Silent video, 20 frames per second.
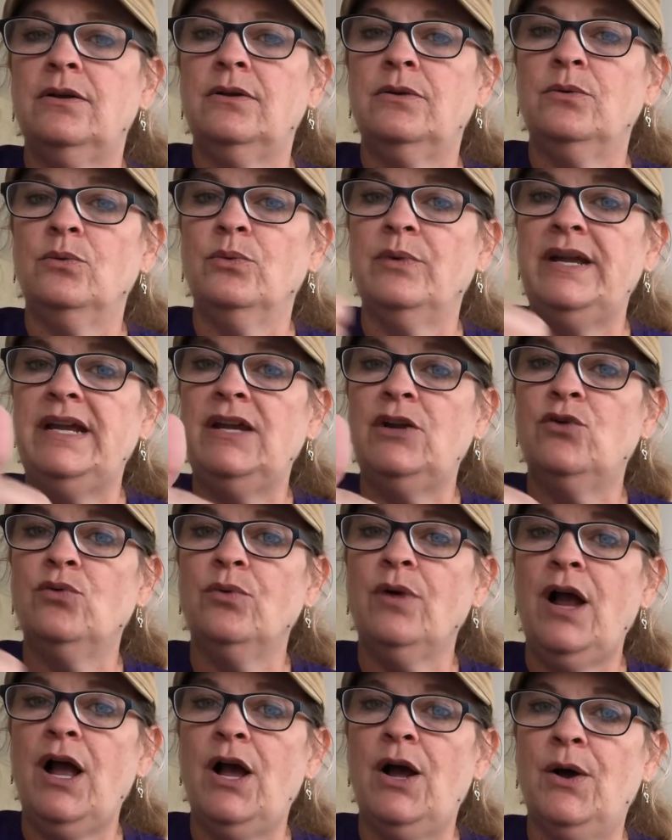
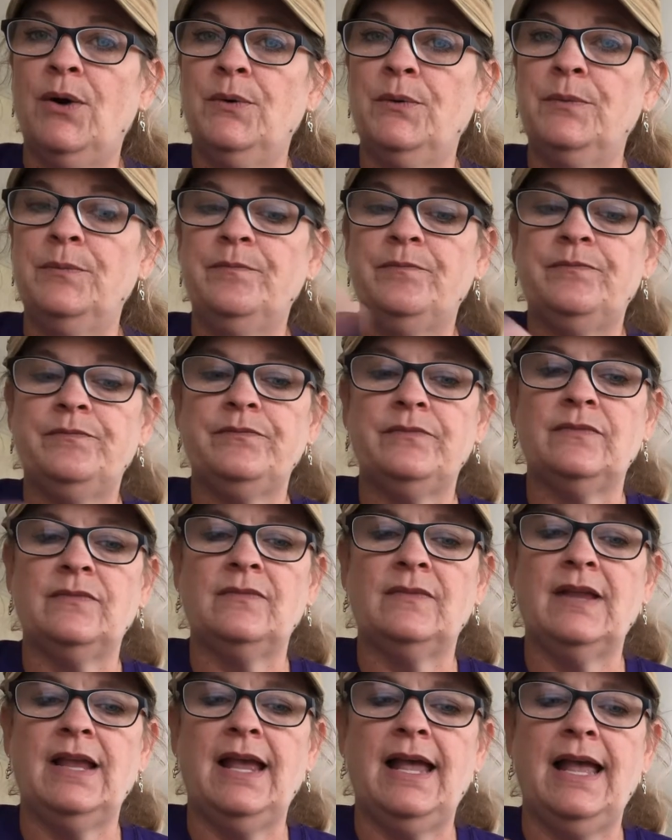regrow.
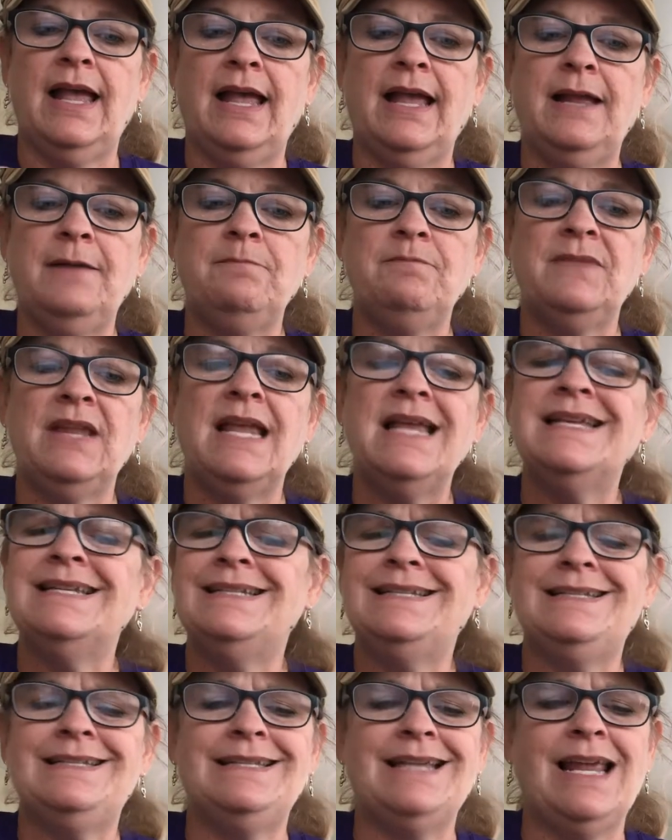Okay?
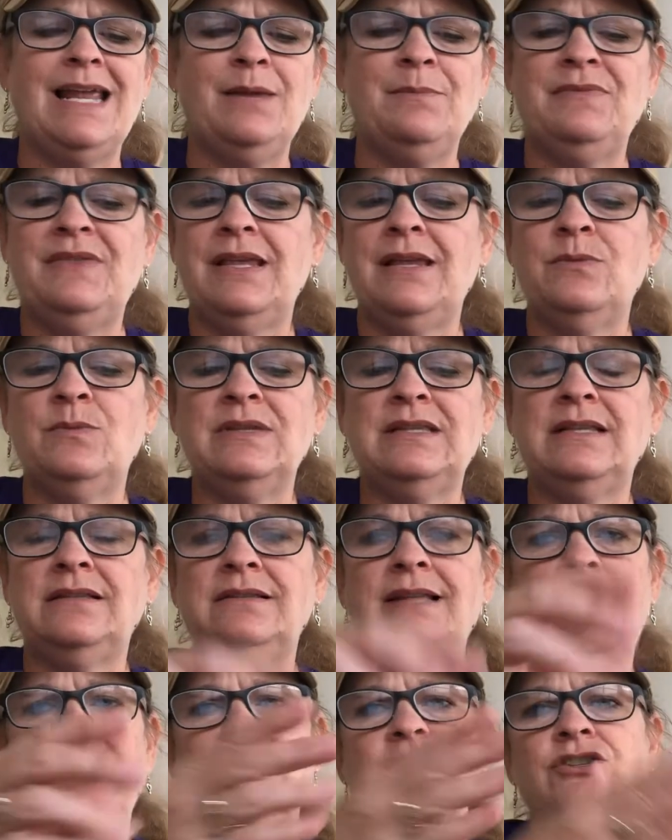Same thing with the
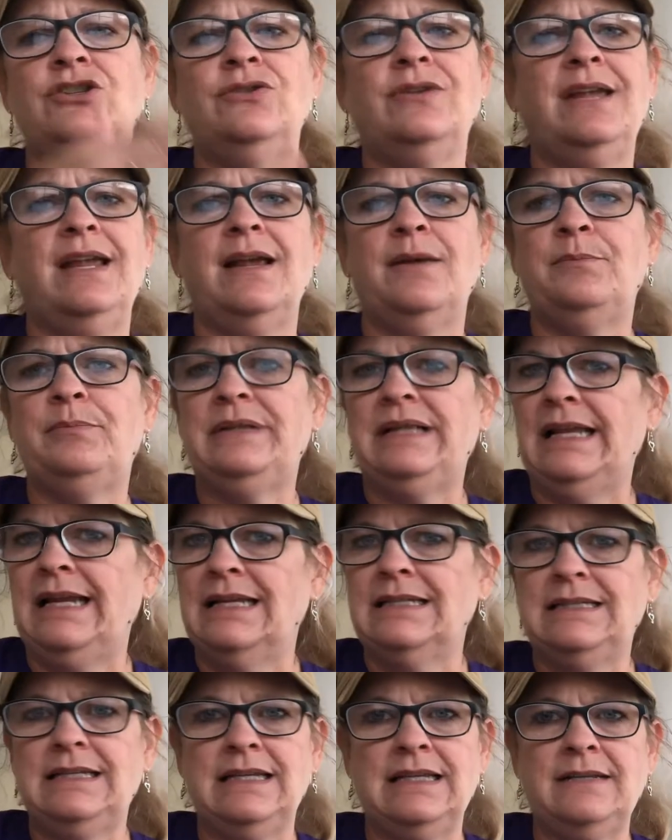lettuce. You can't
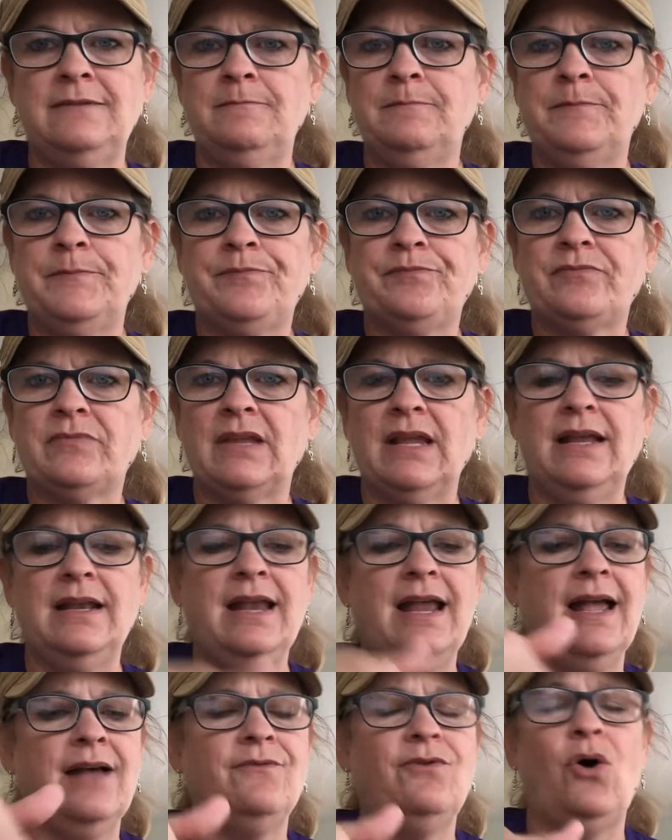plant it and
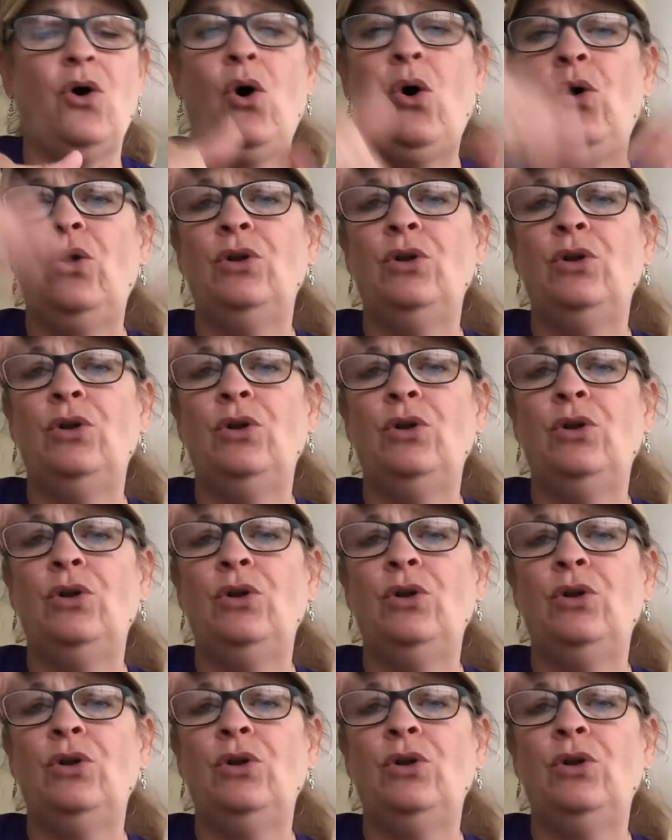have all